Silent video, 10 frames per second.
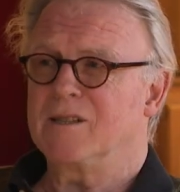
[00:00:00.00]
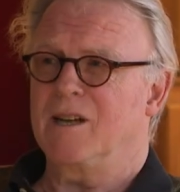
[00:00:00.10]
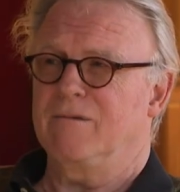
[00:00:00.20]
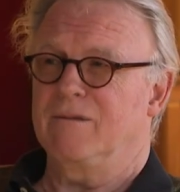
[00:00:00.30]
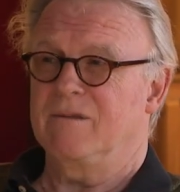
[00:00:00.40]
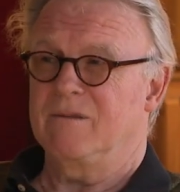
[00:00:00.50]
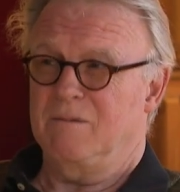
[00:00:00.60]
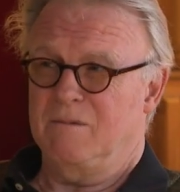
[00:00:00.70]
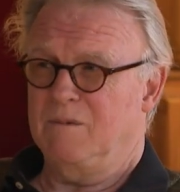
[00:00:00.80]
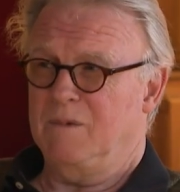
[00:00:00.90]
staff,
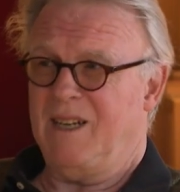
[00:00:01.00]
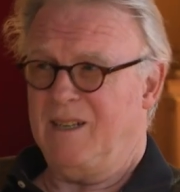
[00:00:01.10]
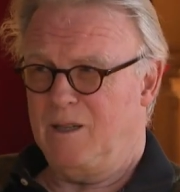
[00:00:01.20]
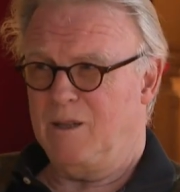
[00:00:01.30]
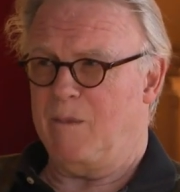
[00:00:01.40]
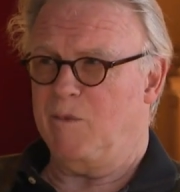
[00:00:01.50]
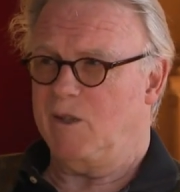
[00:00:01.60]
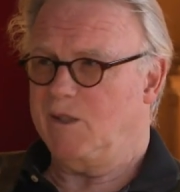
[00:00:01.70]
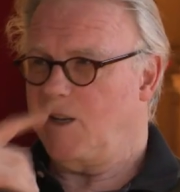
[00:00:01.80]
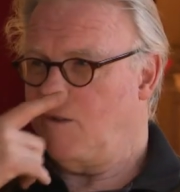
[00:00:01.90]
not the
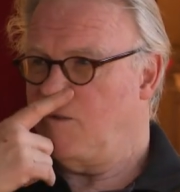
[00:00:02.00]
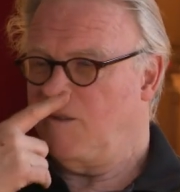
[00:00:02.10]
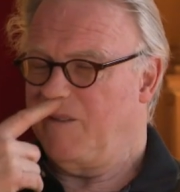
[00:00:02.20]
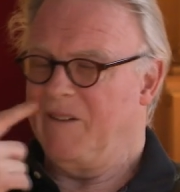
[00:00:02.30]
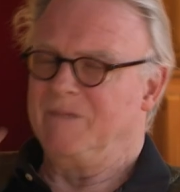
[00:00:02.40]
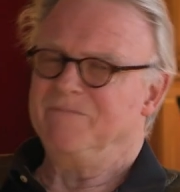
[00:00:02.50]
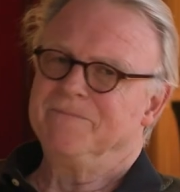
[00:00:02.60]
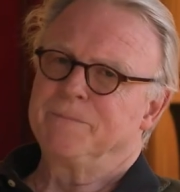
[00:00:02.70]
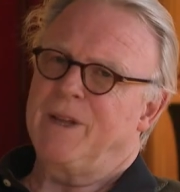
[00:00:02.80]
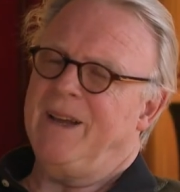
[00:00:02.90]
temporary staff,
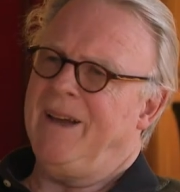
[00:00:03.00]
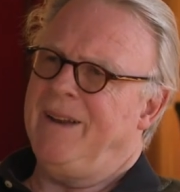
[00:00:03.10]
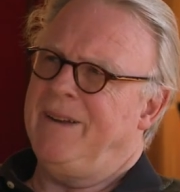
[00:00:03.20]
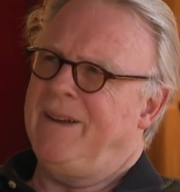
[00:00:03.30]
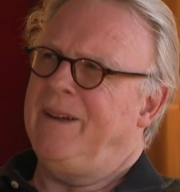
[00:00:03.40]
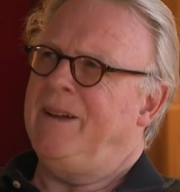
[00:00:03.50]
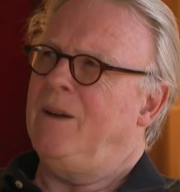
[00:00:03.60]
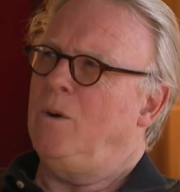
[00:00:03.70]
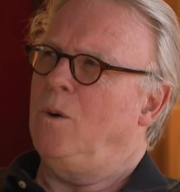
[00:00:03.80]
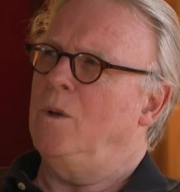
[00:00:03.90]
and
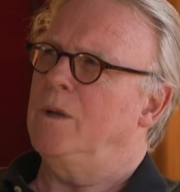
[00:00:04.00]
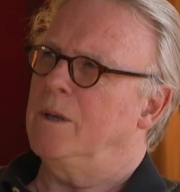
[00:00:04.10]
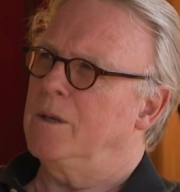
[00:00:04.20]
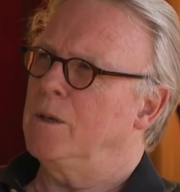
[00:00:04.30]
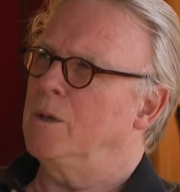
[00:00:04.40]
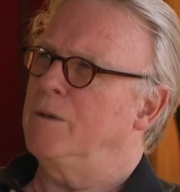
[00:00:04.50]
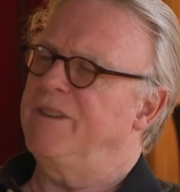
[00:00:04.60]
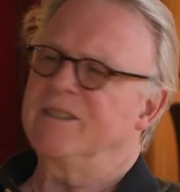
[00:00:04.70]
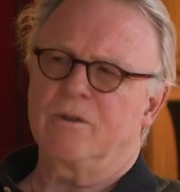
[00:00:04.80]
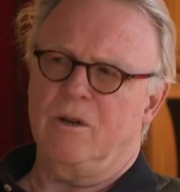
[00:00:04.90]
all the
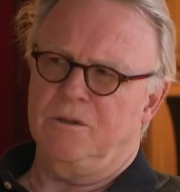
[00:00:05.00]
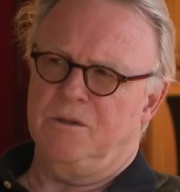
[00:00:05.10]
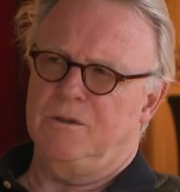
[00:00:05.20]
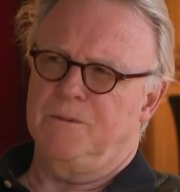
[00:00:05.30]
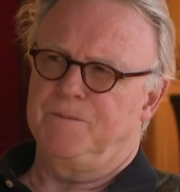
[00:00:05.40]
fixed costs.